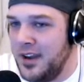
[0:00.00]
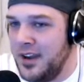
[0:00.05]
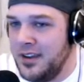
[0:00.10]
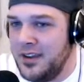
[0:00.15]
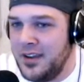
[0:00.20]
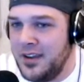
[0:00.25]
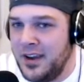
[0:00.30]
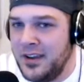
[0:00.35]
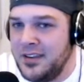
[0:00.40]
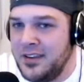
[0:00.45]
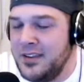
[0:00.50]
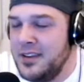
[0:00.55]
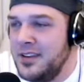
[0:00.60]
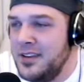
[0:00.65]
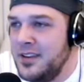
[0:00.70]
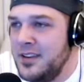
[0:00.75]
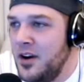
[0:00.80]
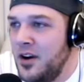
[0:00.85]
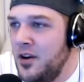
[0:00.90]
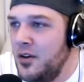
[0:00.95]
I
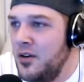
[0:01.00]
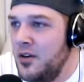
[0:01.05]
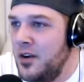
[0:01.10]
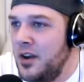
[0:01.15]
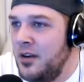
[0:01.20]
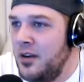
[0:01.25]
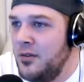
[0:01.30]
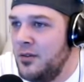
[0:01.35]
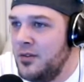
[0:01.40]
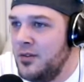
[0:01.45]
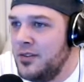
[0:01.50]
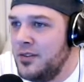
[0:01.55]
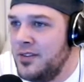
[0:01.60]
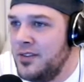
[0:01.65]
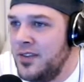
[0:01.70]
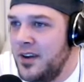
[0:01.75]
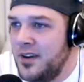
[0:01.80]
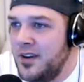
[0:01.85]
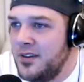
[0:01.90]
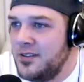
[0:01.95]
didn't know it
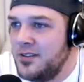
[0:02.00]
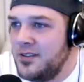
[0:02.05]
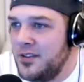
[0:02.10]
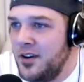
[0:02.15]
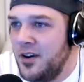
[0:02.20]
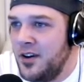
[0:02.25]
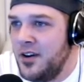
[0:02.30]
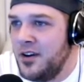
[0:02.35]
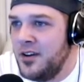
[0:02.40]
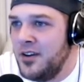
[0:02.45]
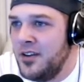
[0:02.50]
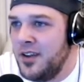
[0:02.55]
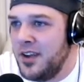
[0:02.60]
was their song.